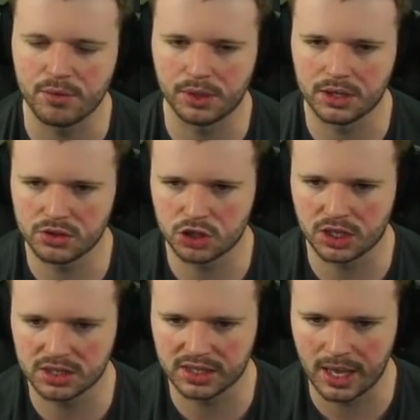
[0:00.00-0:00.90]
else a chance
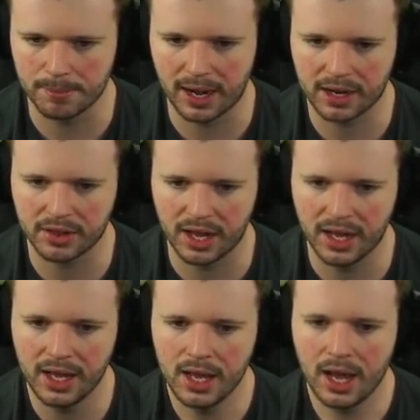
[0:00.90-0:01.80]
to get back there
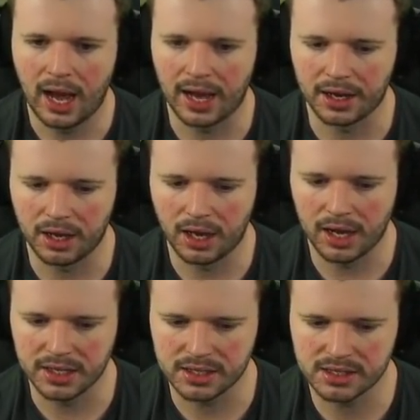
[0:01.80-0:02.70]
and
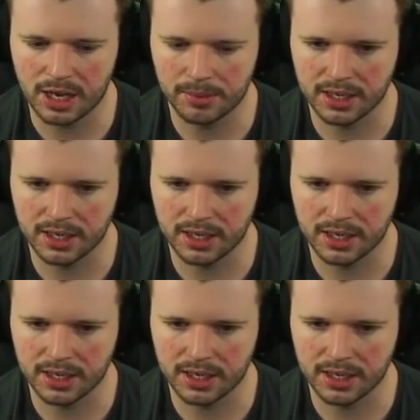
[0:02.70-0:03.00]
intercept that.